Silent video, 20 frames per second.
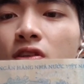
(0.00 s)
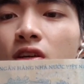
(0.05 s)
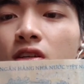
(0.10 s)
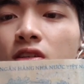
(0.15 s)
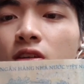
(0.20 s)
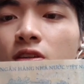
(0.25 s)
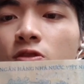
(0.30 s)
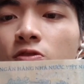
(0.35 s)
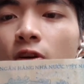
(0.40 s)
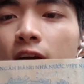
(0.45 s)
it
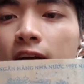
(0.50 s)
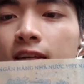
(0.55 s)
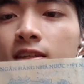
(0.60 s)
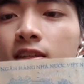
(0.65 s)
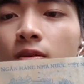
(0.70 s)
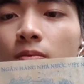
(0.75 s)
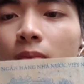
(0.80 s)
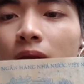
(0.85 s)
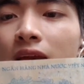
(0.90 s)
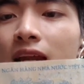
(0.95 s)
attracts
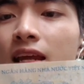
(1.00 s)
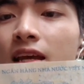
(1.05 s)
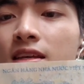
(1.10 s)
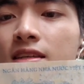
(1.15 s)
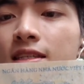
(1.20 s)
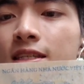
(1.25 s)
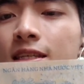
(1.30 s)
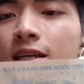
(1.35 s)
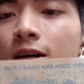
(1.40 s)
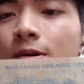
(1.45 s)

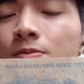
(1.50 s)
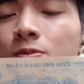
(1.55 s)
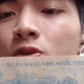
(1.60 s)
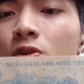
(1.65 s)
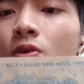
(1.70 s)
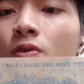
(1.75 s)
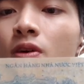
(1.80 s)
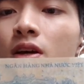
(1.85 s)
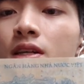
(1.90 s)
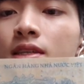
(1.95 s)
millions of
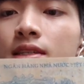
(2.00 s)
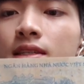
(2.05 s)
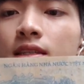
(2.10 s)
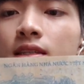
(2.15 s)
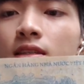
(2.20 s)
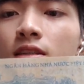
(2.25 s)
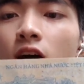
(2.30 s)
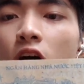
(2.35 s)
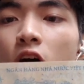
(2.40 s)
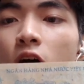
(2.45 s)
tourists
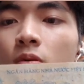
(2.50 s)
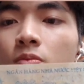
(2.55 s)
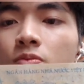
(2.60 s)
come